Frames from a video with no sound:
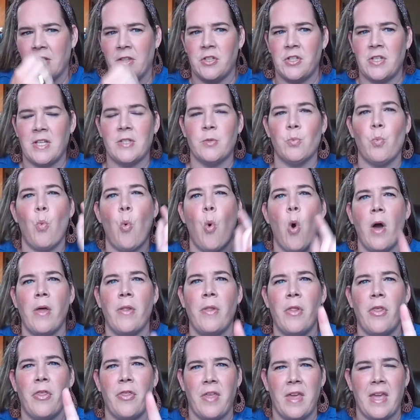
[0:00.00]
just has one
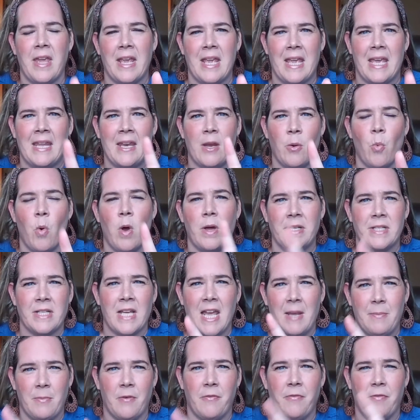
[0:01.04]
thing in it, one
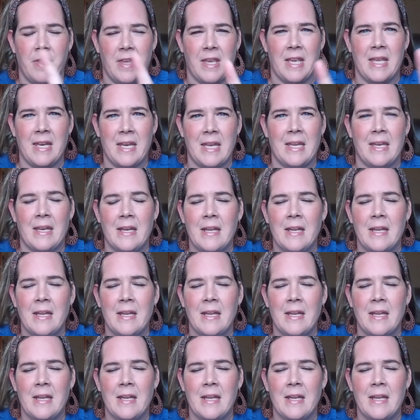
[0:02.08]
type of thing in it.